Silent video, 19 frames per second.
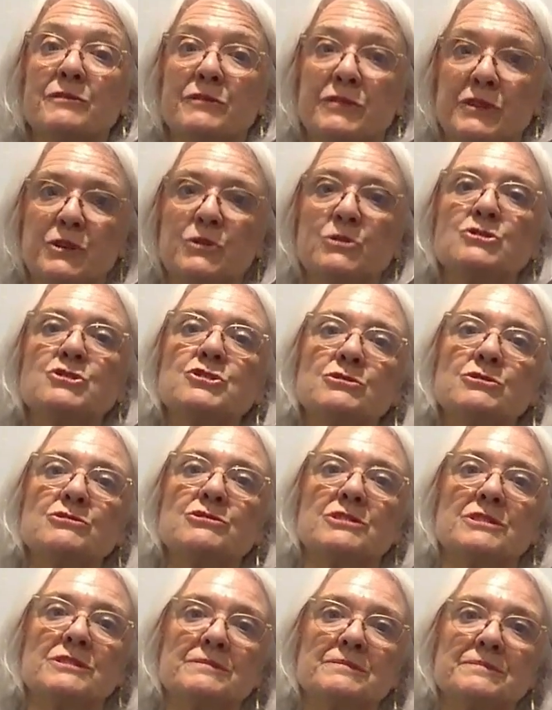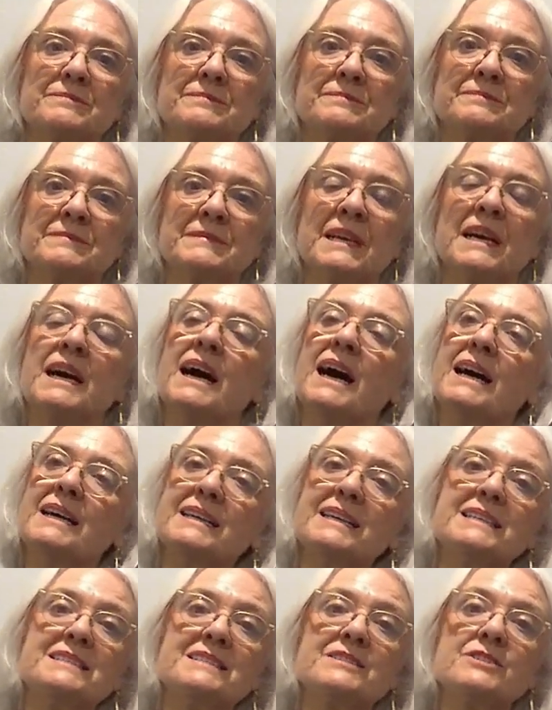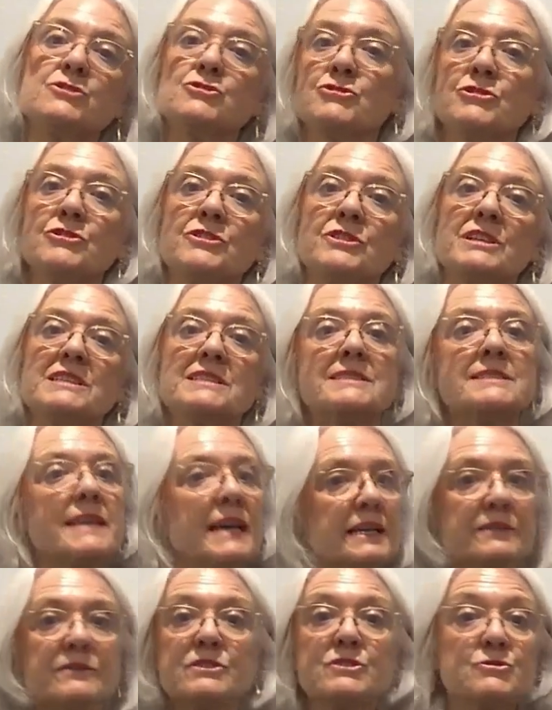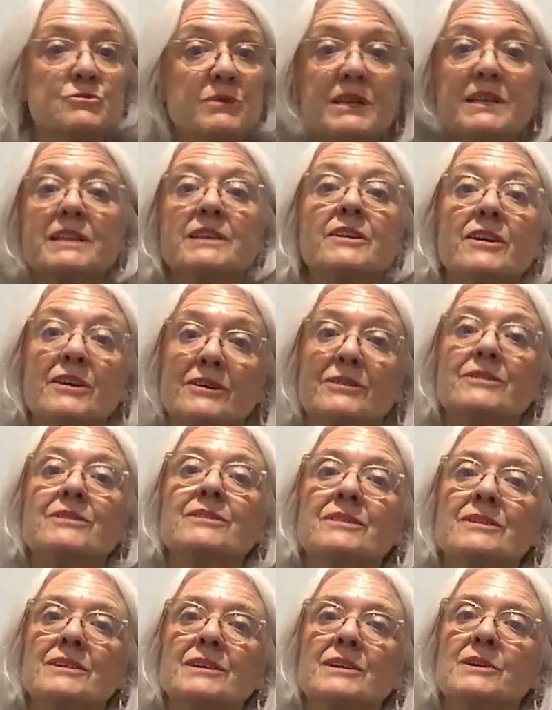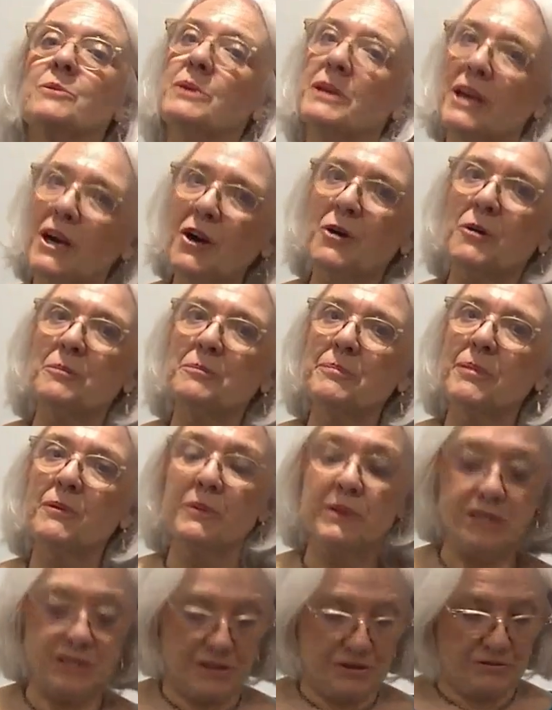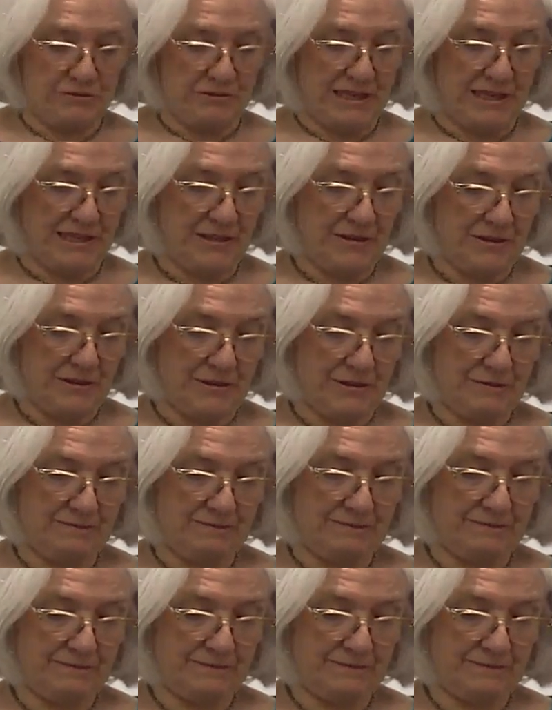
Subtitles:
for your children. I guess the truth is none of us really know. We hope, but we don't really know.